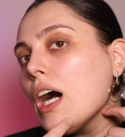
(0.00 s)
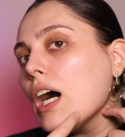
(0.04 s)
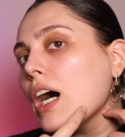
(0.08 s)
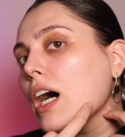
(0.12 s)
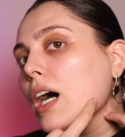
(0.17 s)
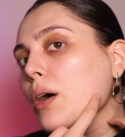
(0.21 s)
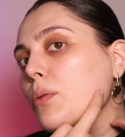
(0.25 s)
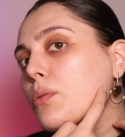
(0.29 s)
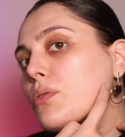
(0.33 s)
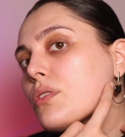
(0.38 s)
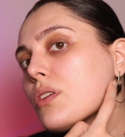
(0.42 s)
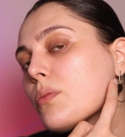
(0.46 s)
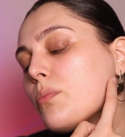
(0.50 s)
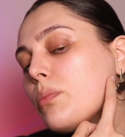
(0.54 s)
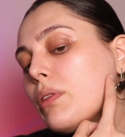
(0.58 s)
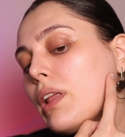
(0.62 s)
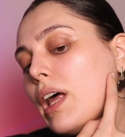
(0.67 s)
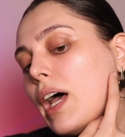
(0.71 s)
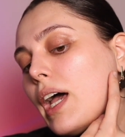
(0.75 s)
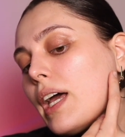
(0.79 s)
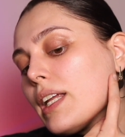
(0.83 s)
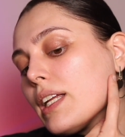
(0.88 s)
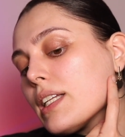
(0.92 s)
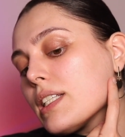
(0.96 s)
I was
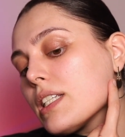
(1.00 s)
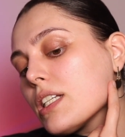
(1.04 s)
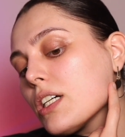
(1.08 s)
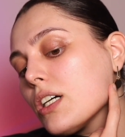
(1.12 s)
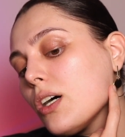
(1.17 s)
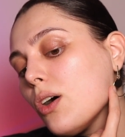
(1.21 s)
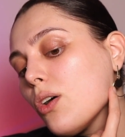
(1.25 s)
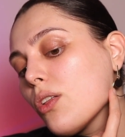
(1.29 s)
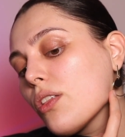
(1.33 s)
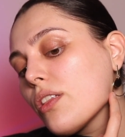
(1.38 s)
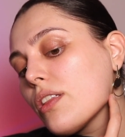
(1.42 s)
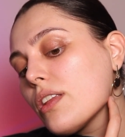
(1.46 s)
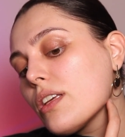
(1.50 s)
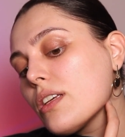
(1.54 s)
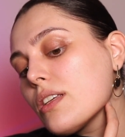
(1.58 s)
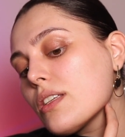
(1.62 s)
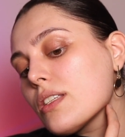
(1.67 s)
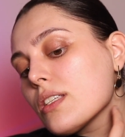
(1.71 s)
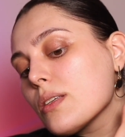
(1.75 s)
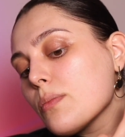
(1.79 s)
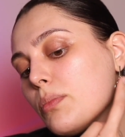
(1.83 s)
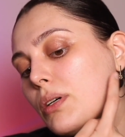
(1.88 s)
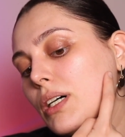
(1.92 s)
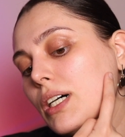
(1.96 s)
applying it on
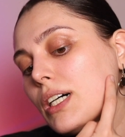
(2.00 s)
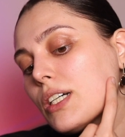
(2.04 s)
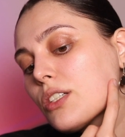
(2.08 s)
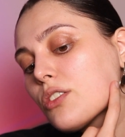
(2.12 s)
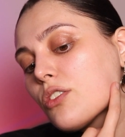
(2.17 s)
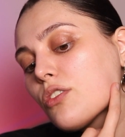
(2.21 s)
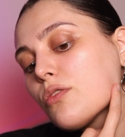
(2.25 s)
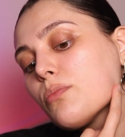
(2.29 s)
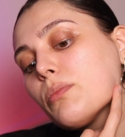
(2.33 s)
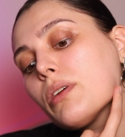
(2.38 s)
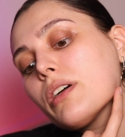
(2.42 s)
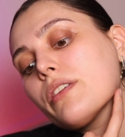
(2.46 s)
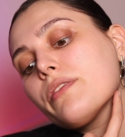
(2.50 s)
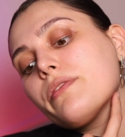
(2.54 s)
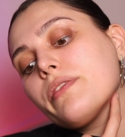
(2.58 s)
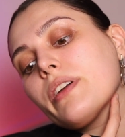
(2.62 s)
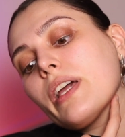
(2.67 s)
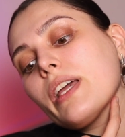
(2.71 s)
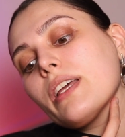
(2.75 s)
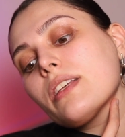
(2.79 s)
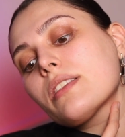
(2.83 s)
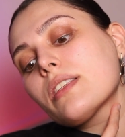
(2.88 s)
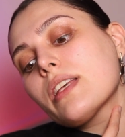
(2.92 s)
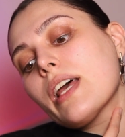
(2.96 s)
this part of my
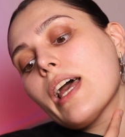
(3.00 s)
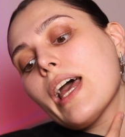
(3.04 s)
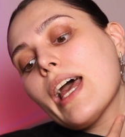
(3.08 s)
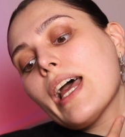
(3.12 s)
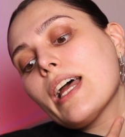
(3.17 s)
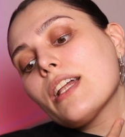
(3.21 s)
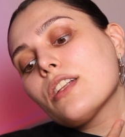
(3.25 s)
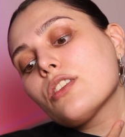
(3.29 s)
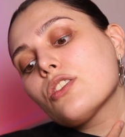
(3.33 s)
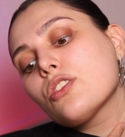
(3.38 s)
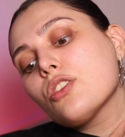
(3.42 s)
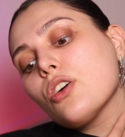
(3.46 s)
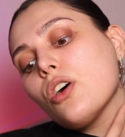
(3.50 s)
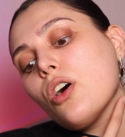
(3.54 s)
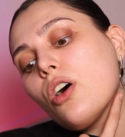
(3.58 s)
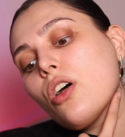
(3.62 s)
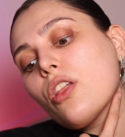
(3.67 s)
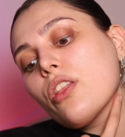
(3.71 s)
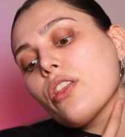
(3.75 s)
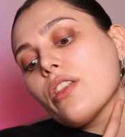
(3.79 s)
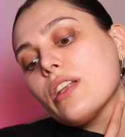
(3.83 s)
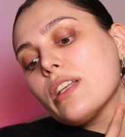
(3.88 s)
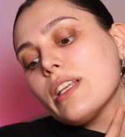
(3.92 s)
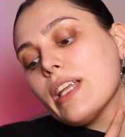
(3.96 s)
face and
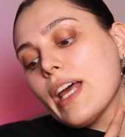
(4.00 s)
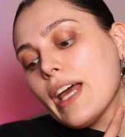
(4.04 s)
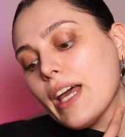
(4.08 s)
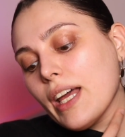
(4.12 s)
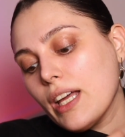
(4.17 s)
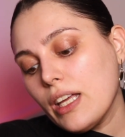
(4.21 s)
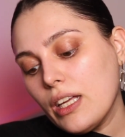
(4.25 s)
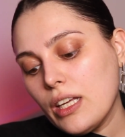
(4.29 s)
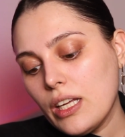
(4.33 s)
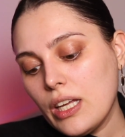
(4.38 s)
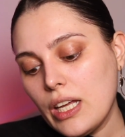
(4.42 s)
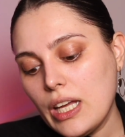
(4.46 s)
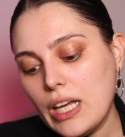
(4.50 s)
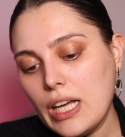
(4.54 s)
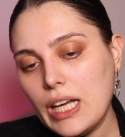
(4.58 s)
on the neck.